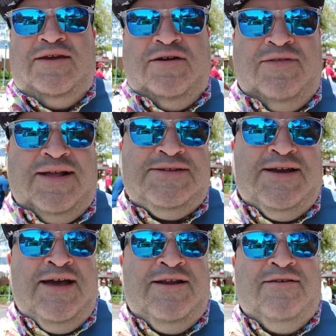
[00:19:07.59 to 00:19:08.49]
You know, that's the
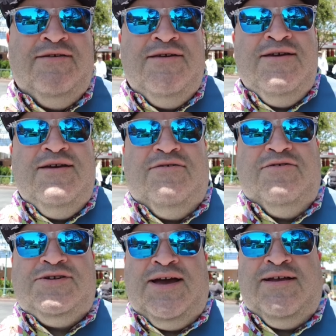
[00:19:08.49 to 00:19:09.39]
kind of you know,
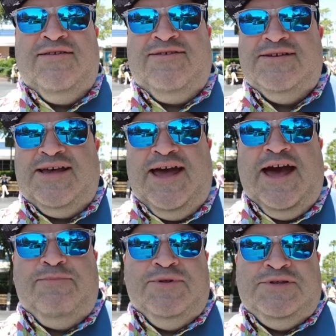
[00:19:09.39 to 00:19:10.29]
those are kind of the things that
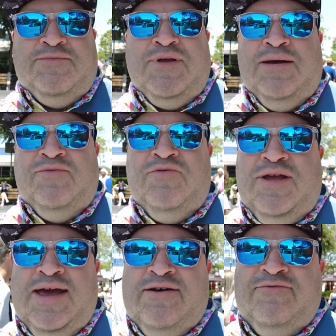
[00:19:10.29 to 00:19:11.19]
happen sometimes when
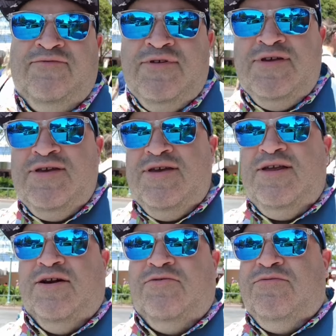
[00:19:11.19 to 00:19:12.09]
you have,
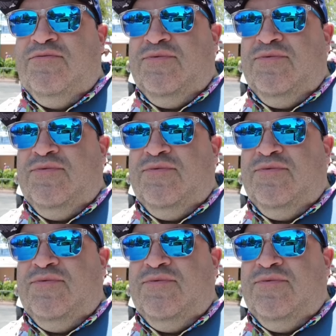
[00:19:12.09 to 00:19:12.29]
you know,